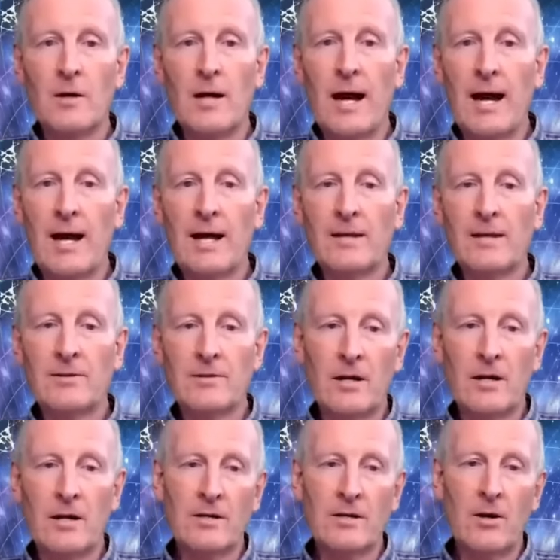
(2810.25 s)
And,
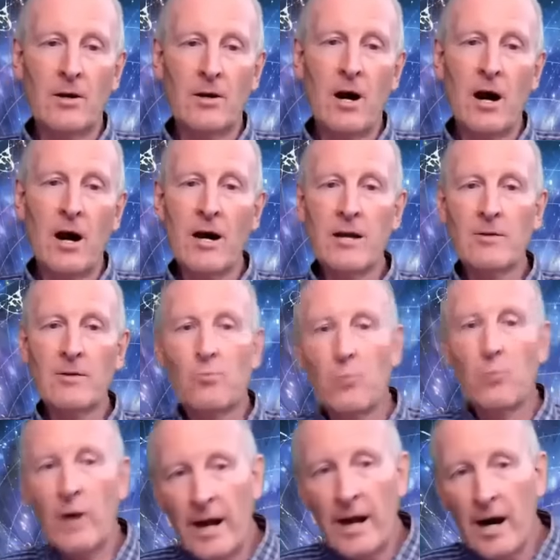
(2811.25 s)
you know, I
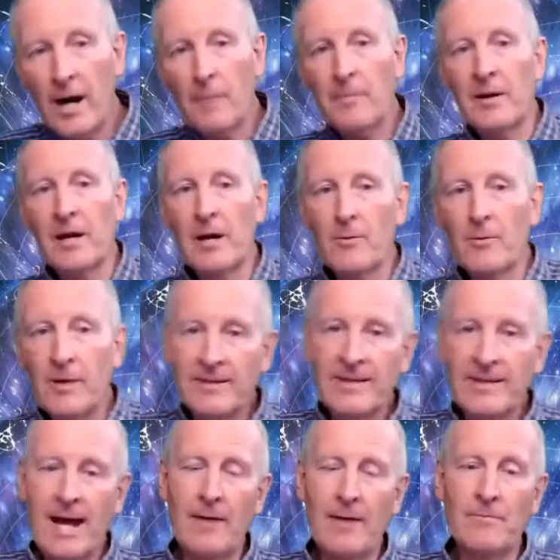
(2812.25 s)
went up and I went
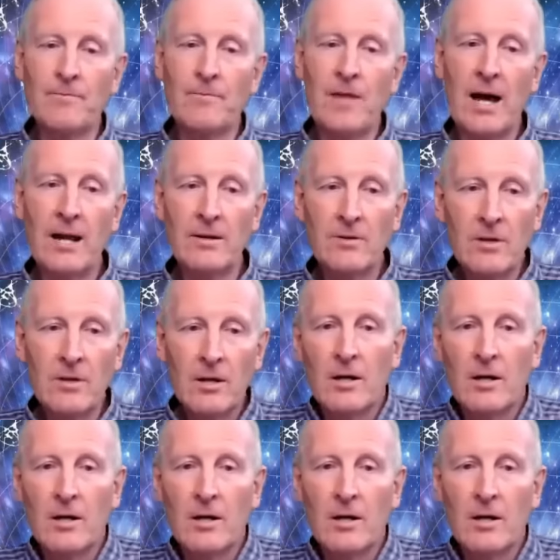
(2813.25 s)
down and